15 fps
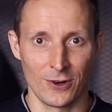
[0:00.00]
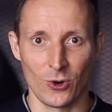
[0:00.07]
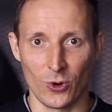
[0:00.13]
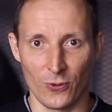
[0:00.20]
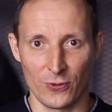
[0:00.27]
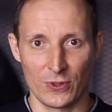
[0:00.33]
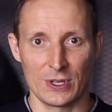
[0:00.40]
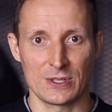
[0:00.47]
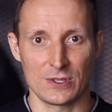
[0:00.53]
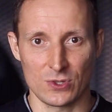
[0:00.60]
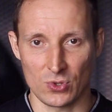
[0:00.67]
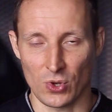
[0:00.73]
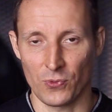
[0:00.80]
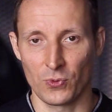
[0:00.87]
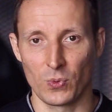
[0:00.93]
of this
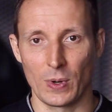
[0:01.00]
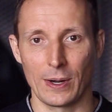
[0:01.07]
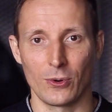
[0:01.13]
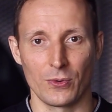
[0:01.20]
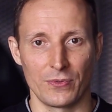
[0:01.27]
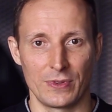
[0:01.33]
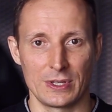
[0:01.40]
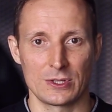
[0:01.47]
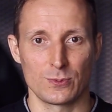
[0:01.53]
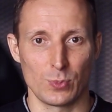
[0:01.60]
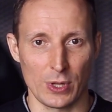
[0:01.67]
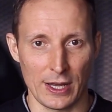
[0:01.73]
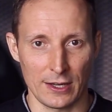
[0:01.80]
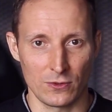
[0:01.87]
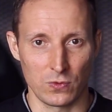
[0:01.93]
software, of this
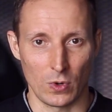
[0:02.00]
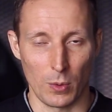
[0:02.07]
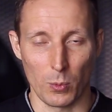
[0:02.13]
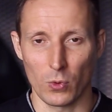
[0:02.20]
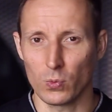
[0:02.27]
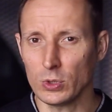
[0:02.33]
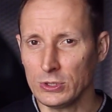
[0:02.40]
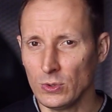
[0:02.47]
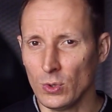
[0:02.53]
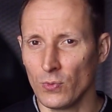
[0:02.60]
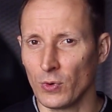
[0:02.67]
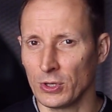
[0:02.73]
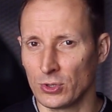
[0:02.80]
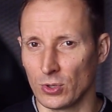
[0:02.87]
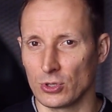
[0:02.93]
platform? What do you
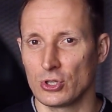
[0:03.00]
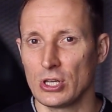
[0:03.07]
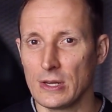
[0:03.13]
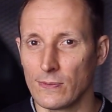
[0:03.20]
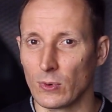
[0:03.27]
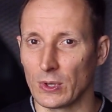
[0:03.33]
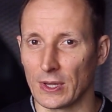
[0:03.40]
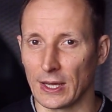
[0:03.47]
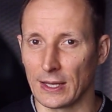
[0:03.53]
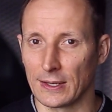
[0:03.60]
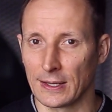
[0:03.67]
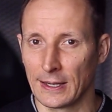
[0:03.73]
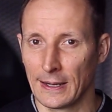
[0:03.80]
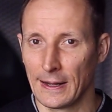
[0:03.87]
want to achieve with it?